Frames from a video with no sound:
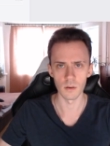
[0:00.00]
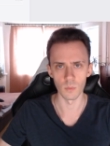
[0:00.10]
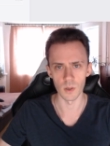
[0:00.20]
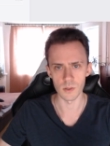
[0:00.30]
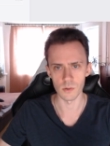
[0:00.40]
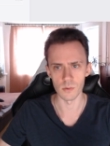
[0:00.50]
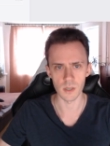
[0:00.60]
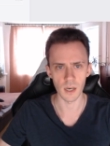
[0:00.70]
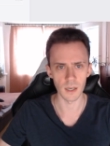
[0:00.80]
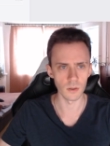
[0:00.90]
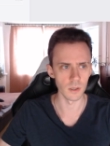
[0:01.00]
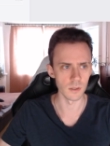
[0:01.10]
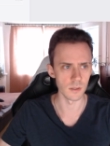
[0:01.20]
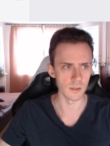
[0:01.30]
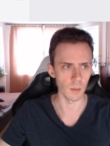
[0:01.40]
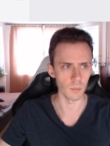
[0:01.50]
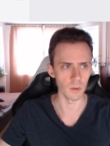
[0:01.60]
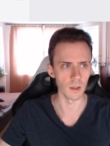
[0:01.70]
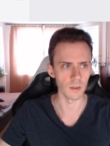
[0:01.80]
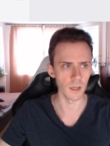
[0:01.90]
Once you're inside, you're gonna see something
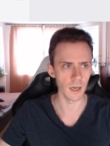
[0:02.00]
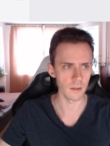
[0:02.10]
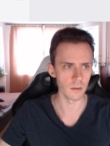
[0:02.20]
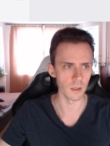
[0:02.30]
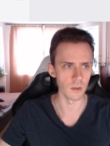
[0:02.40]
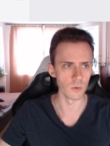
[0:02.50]
like that. Then you